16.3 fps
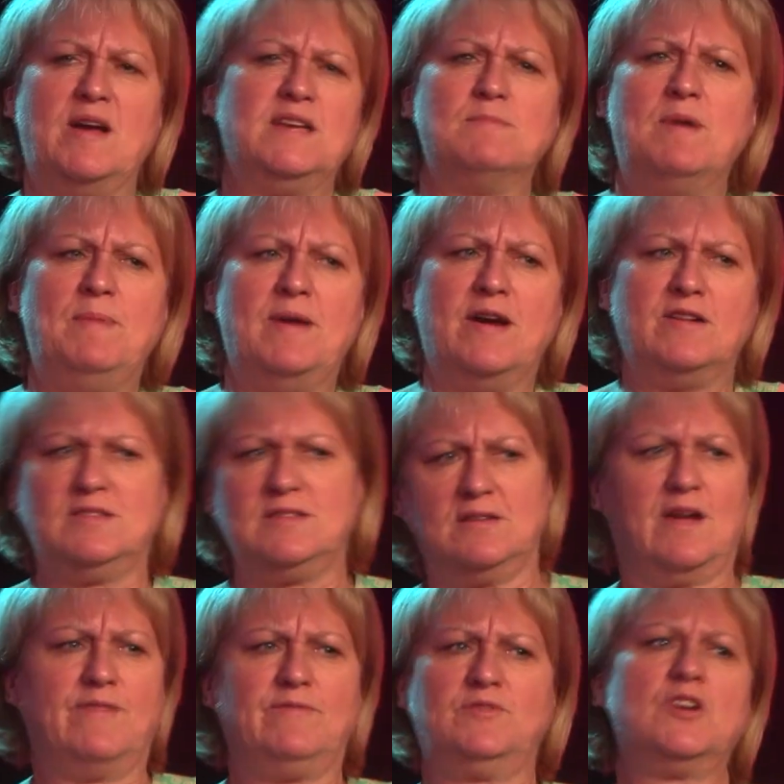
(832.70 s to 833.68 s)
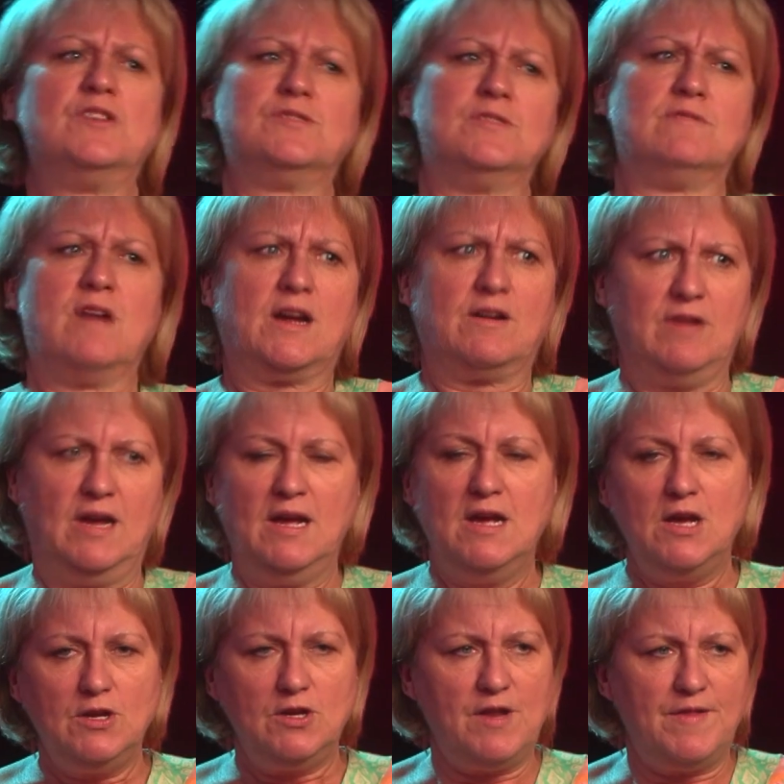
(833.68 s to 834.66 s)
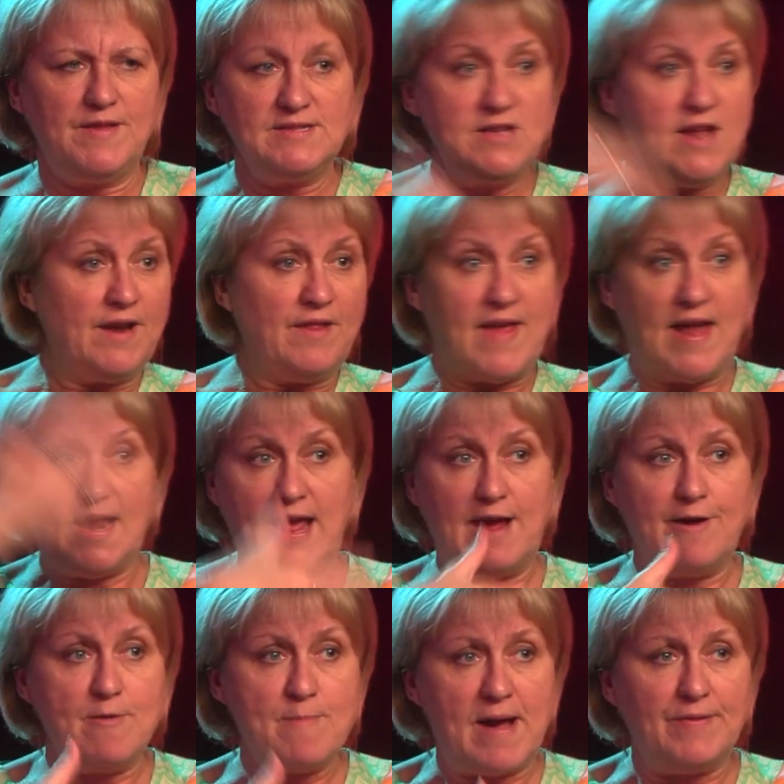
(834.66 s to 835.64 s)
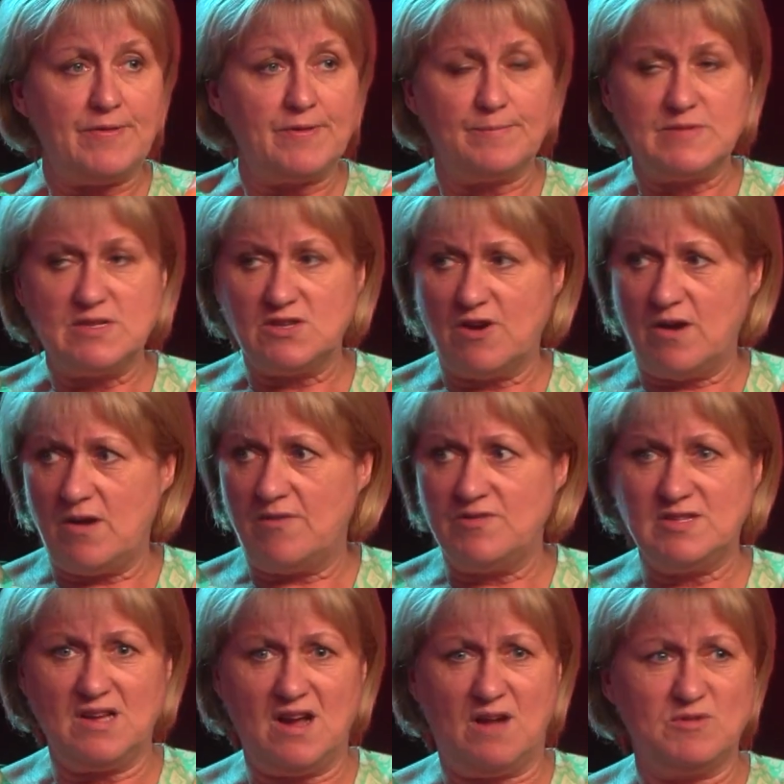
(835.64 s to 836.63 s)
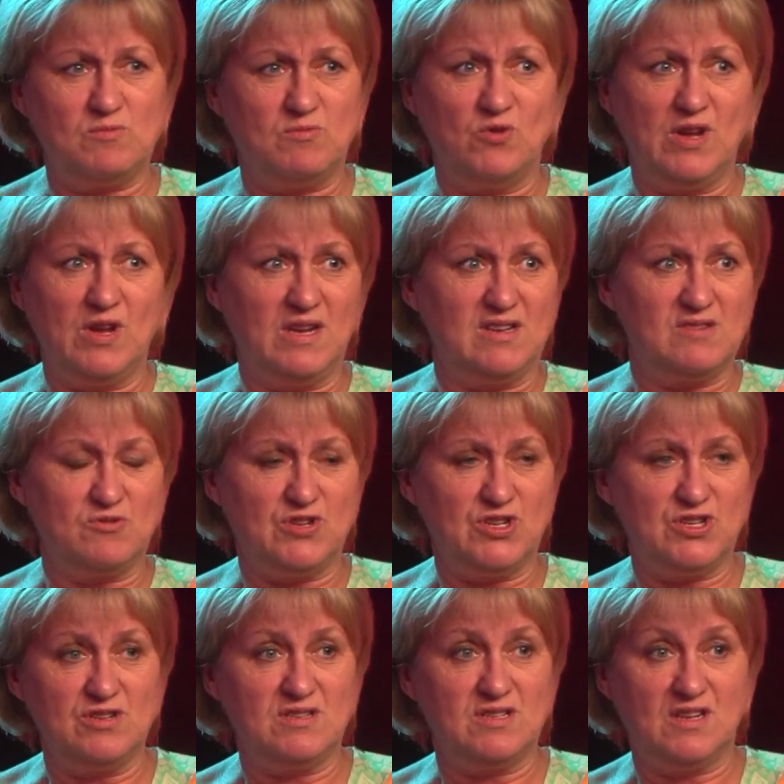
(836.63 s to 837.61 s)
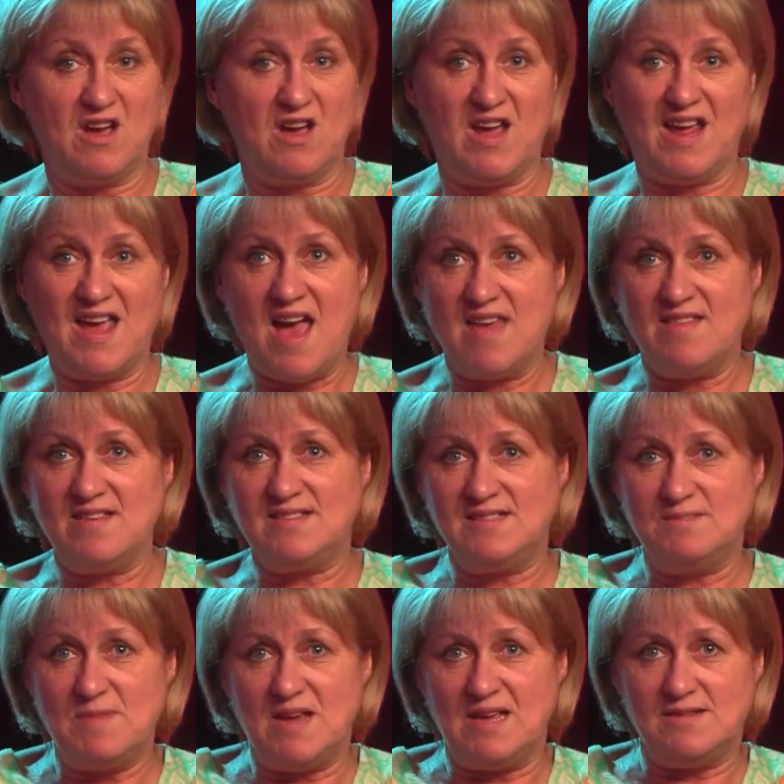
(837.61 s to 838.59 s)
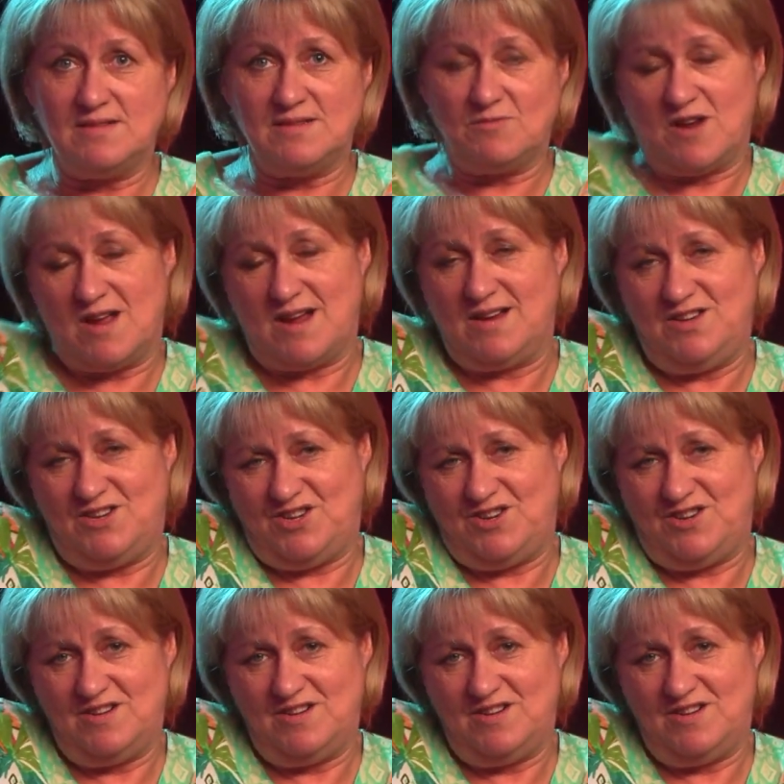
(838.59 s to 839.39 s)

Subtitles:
to my parents that I've chosen the right career. There's none of that air about them. So obviously I was walking into auditions and going, hey, this is me, this is what I can do.